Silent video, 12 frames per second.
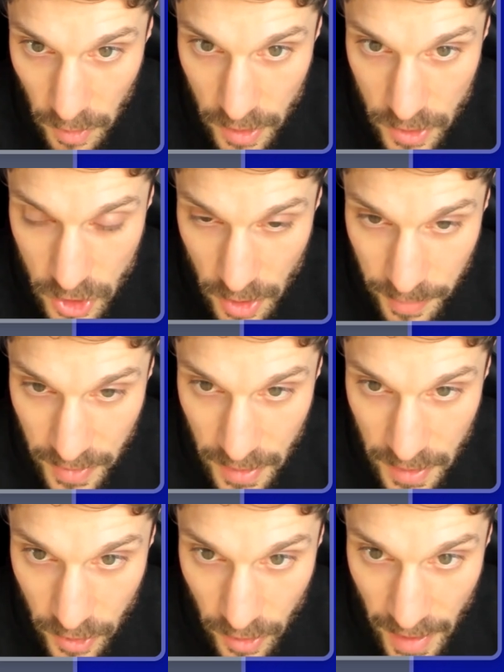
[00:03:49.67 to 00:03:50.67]
want to jump in
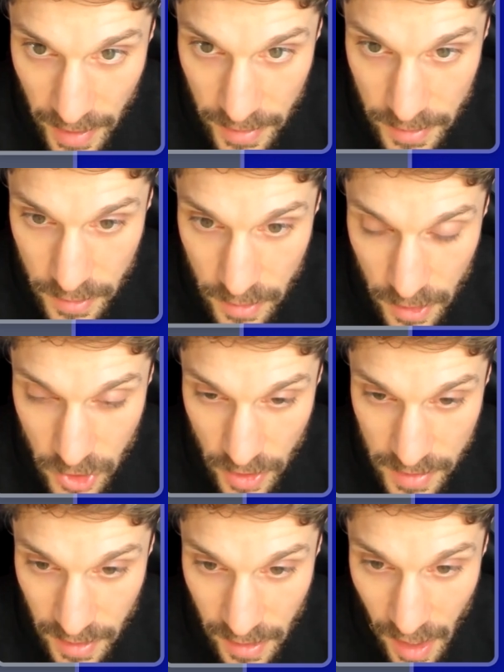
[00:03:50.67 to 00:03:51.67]
here and adjust the